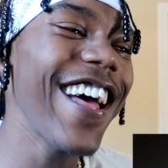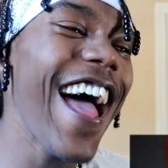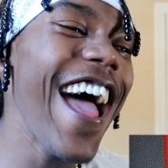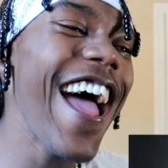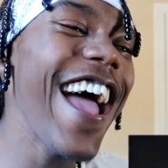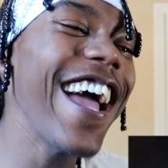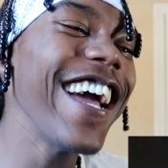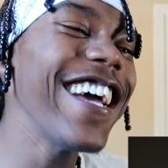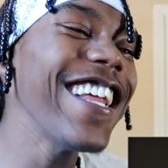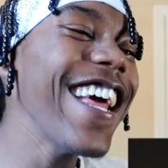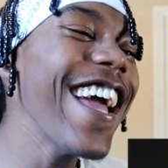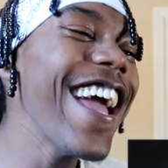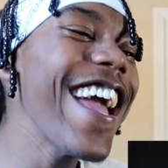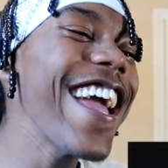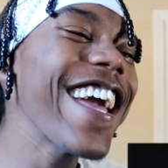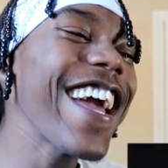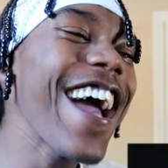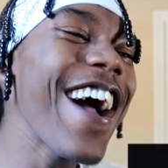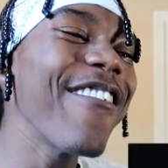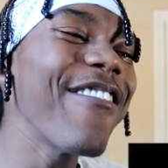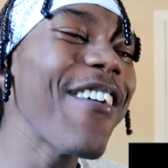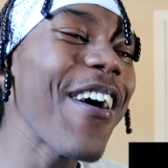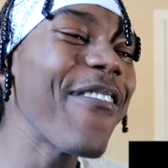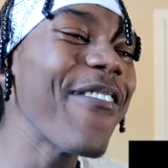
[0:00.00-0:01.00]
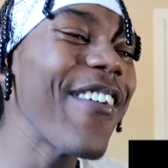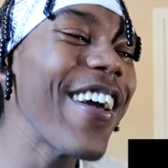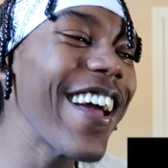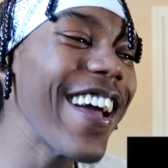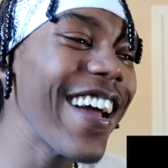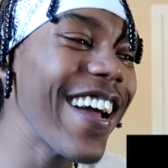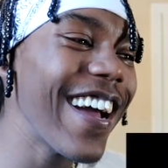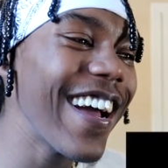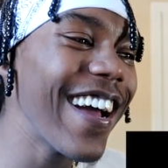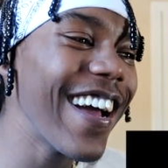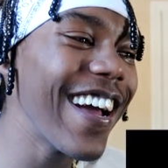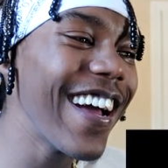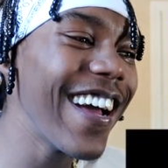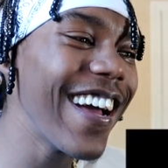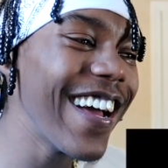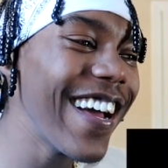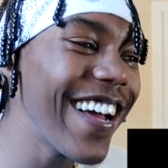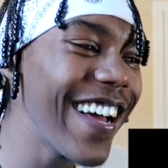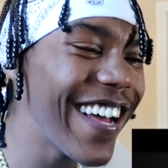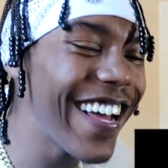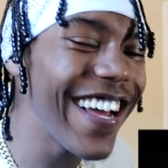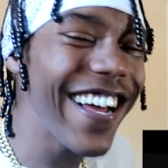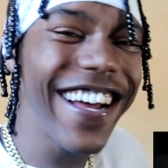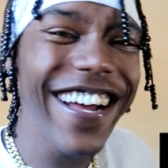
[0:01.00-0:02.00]
Hey, they ain't got my man.
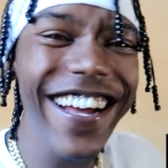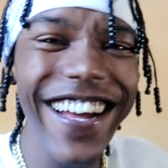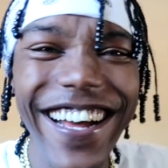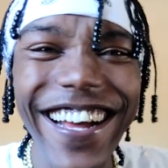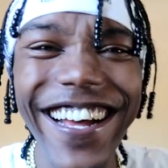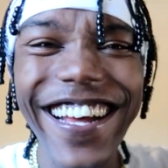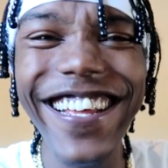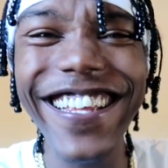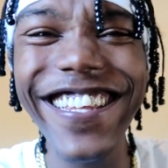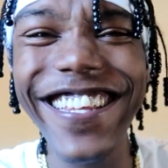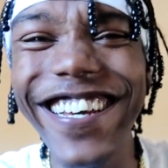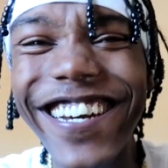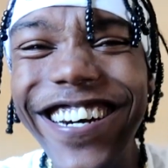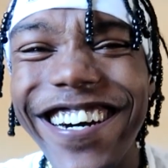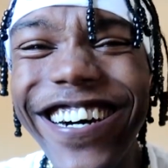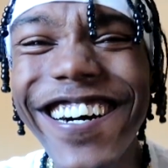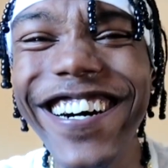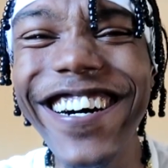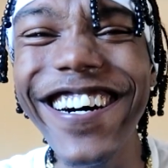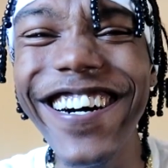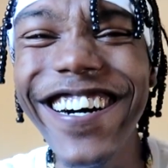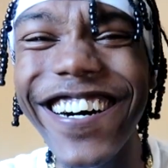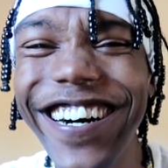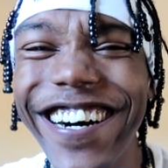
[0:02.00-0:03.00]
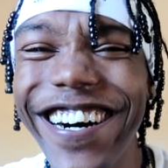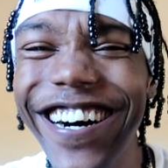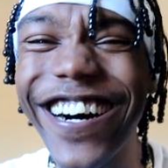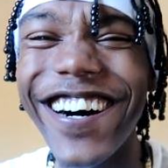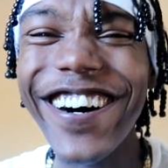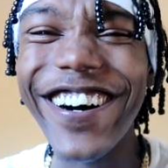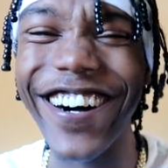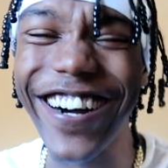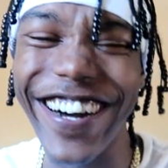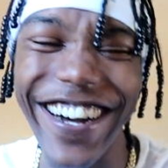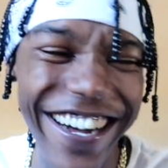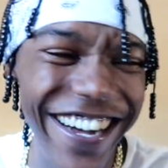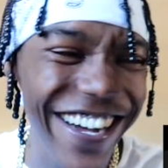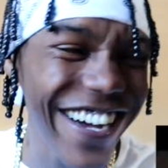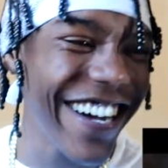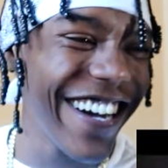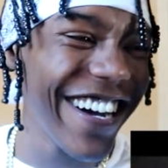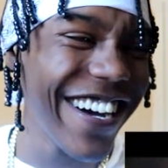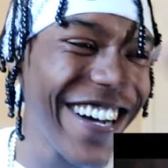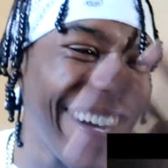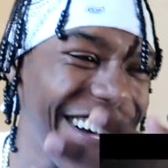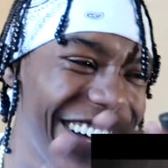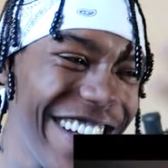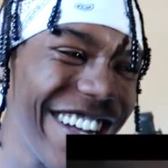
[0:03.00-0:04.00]
Yeah!
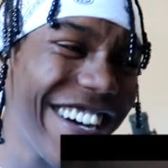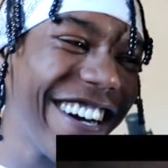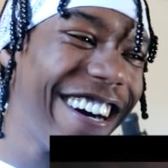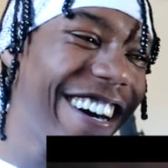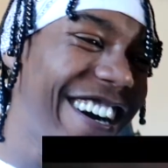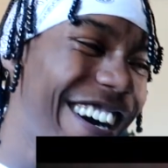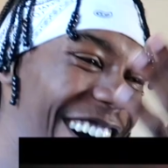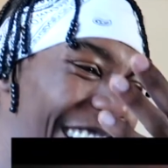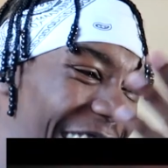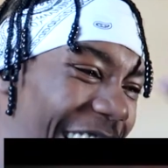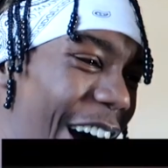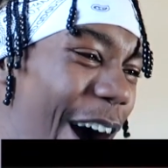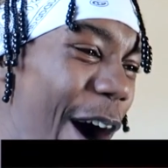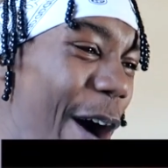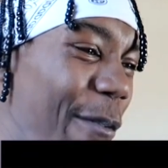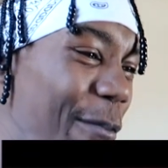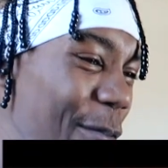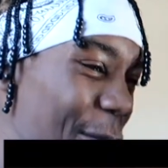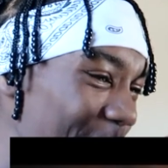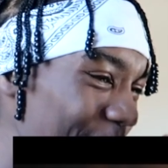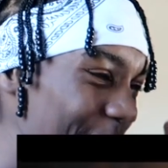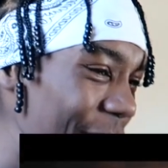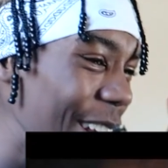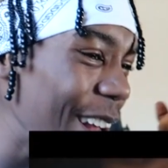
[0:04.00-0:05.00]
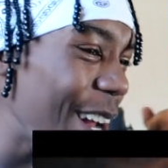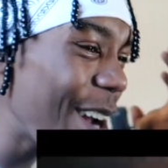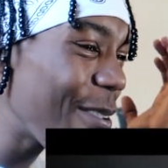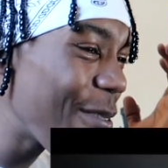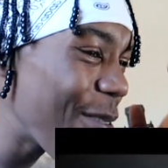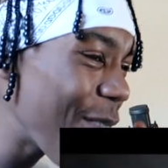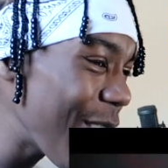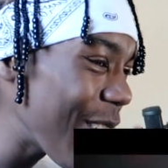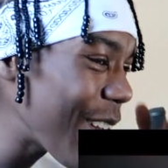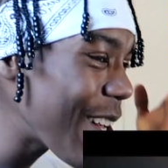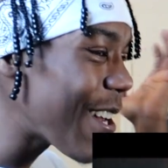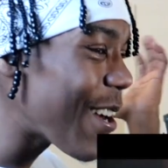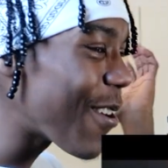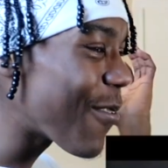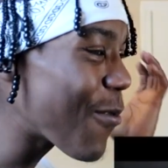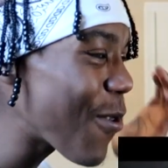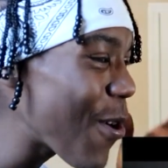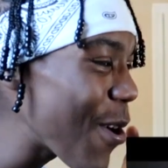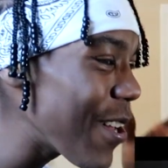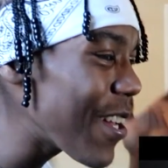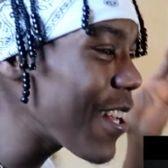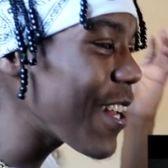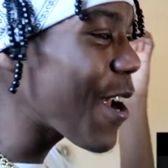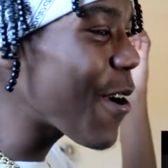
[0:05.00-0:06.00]
I'm rolling, I'm rolling, I'm
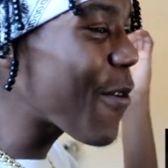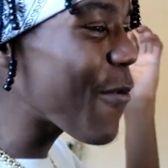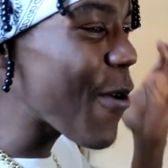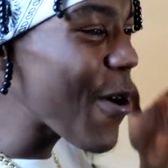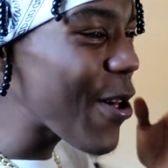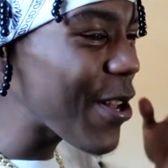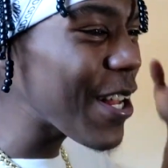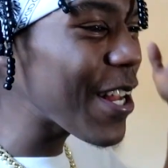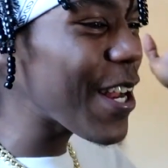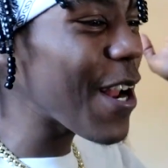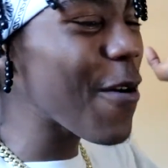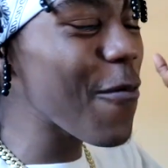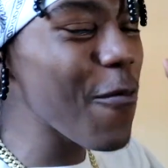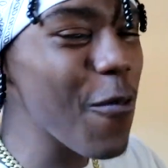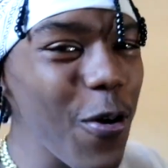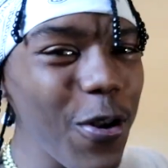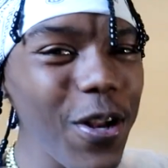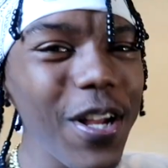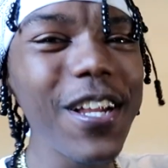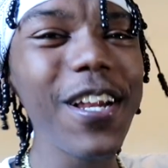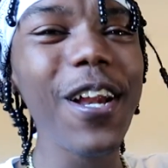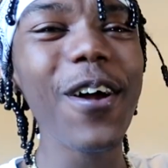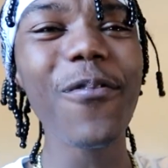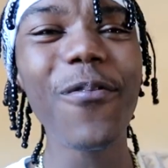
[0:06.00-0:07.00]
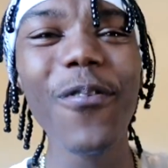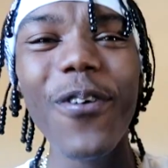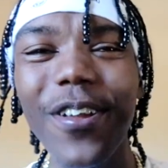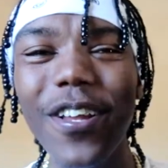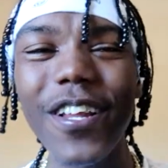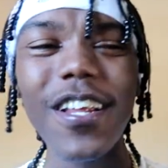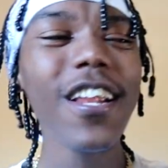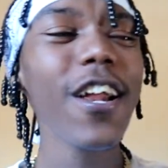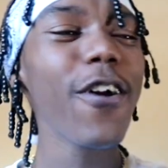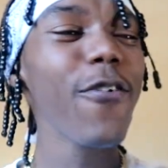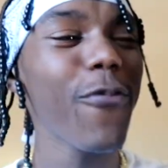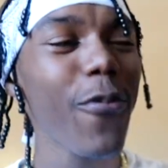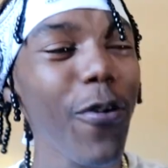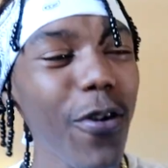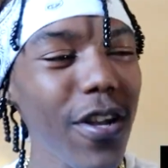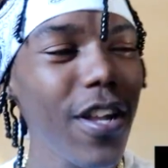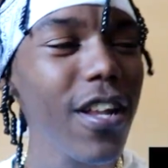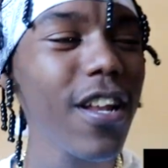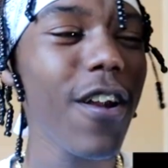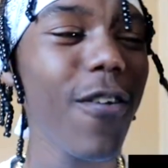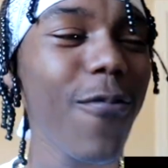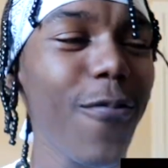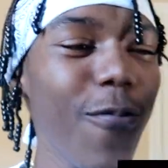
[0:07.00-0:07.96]
rolling, I'm rolling, I'm rolling, I'm rolling, I'm rolling,